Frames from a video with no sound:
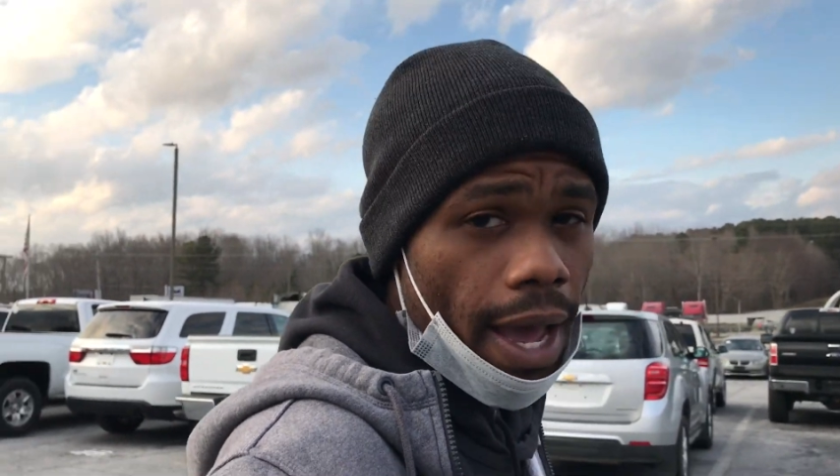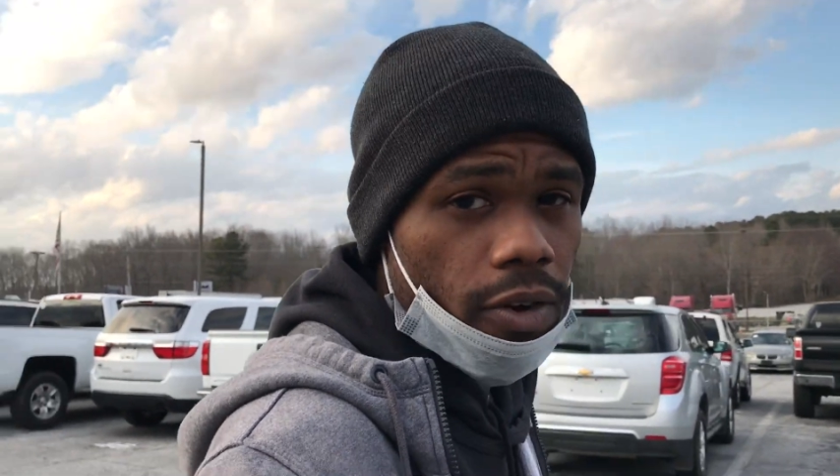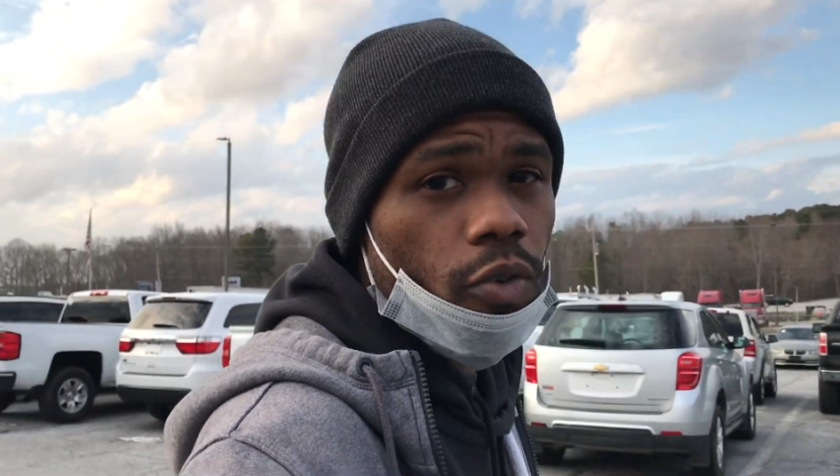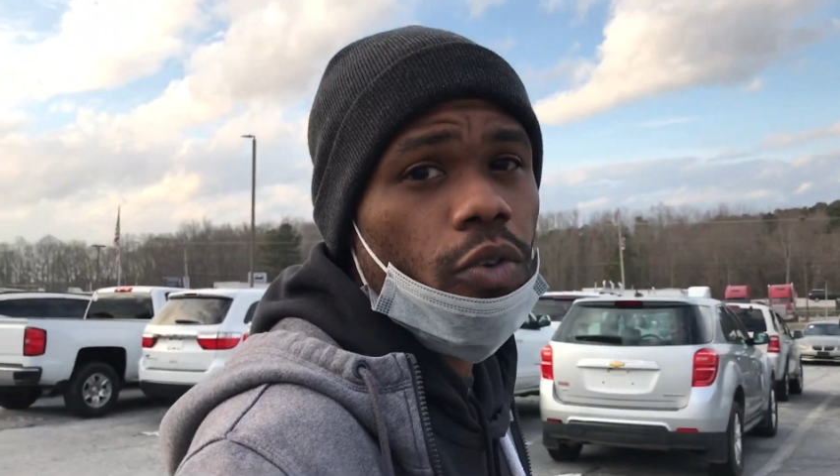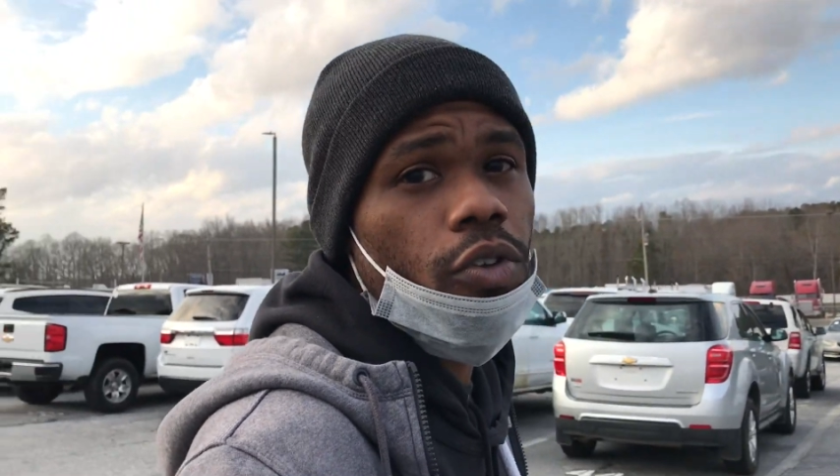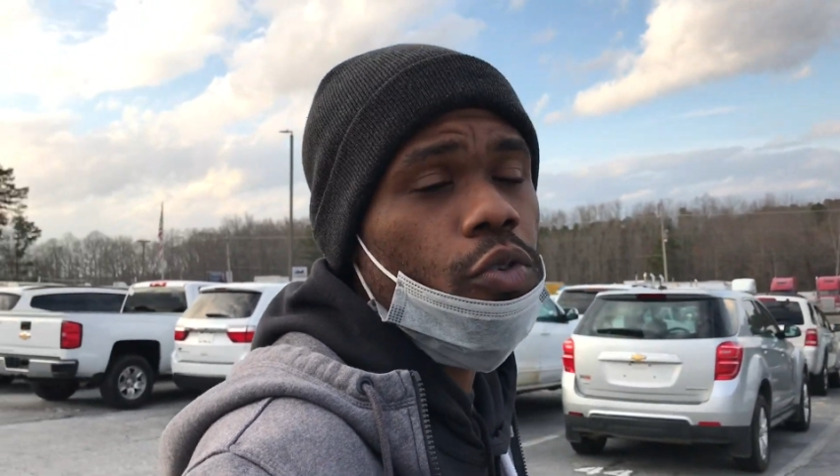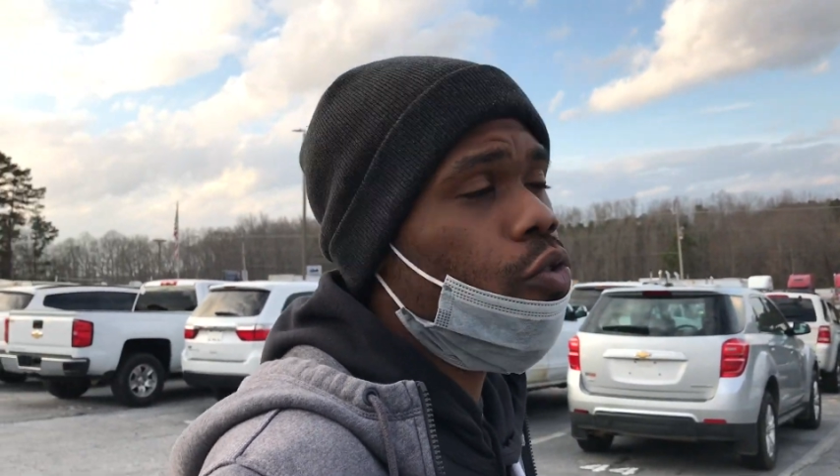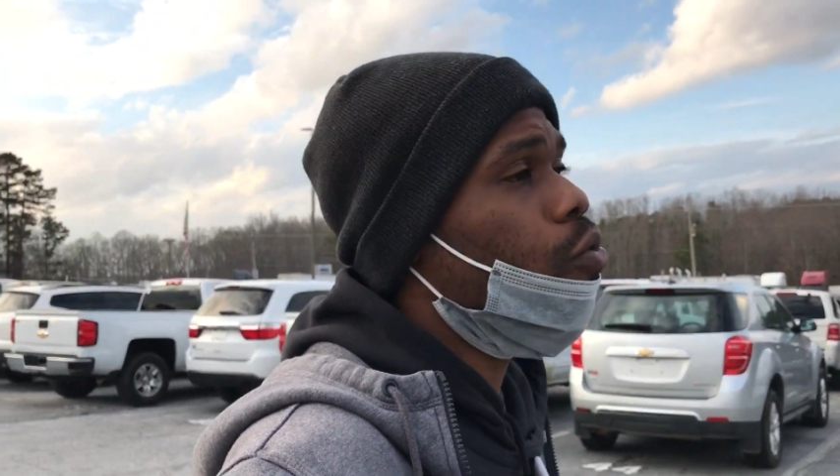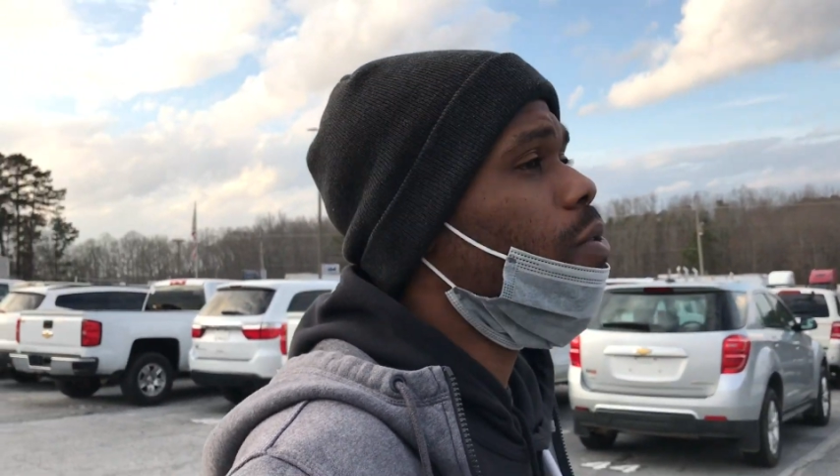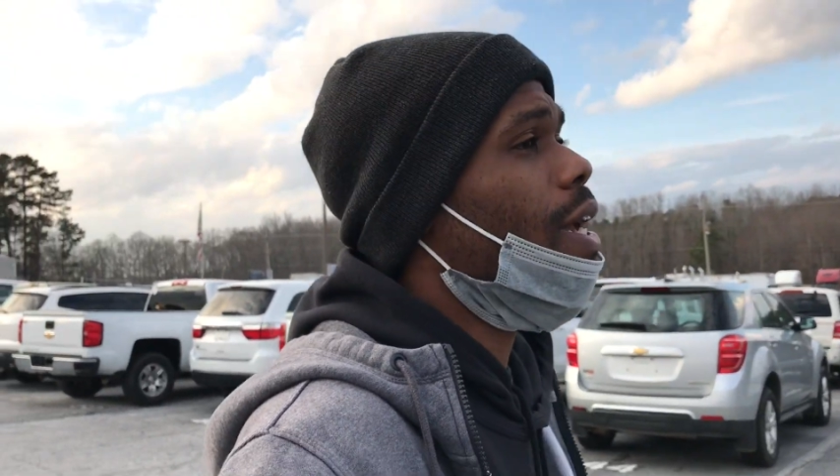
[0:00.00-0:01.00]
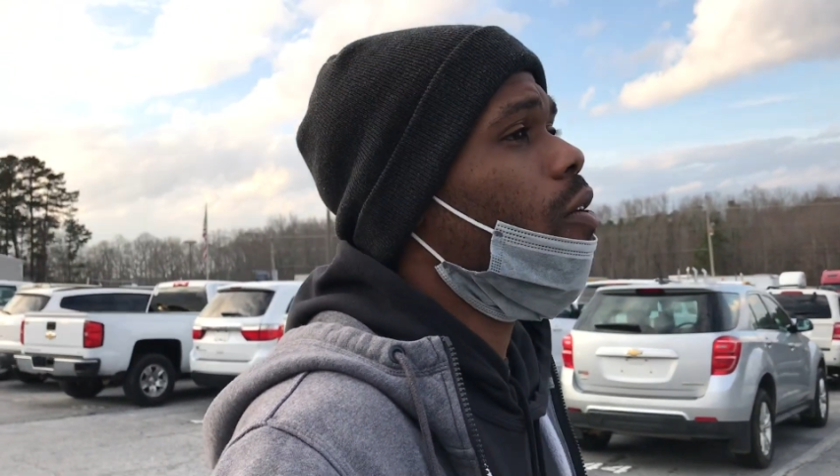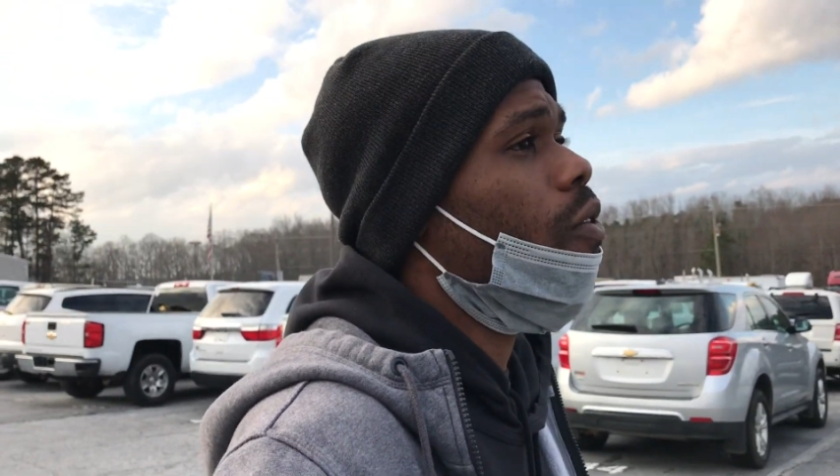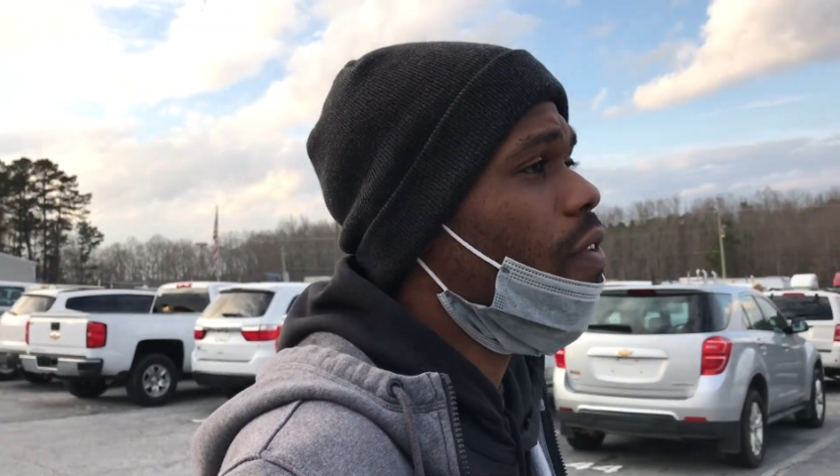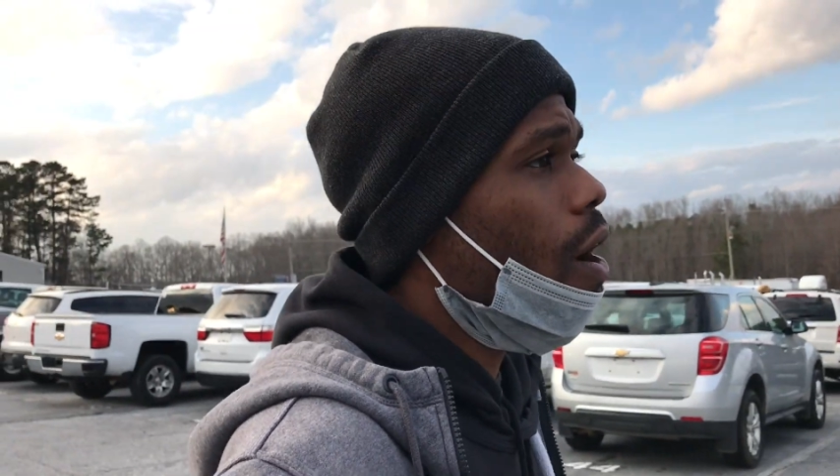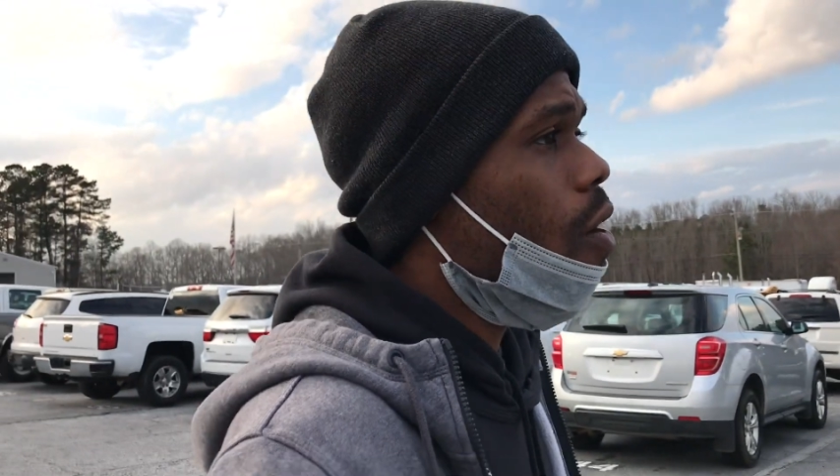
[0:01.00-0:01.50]
grow your YouTube channel. If
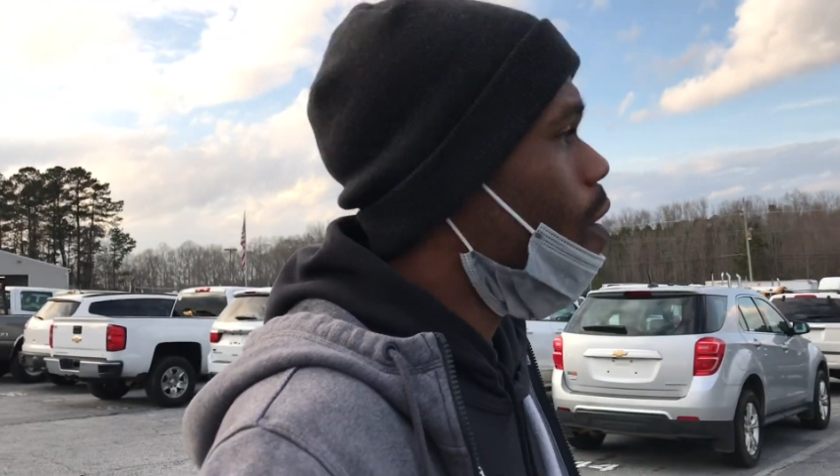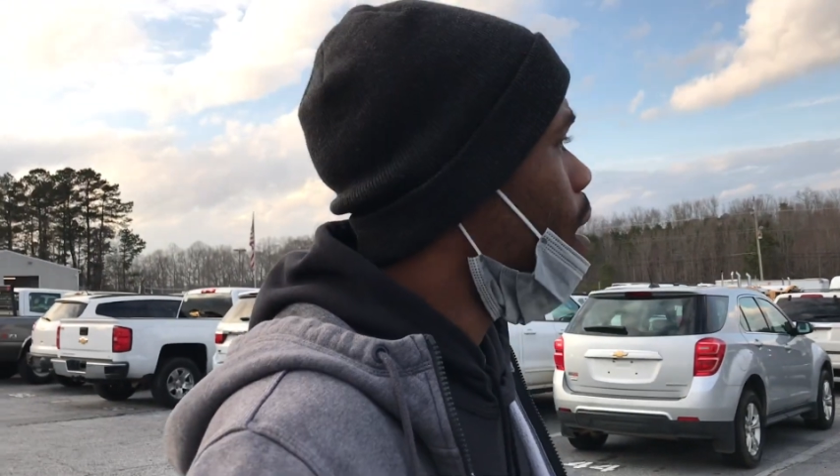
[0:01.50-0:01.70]
y'all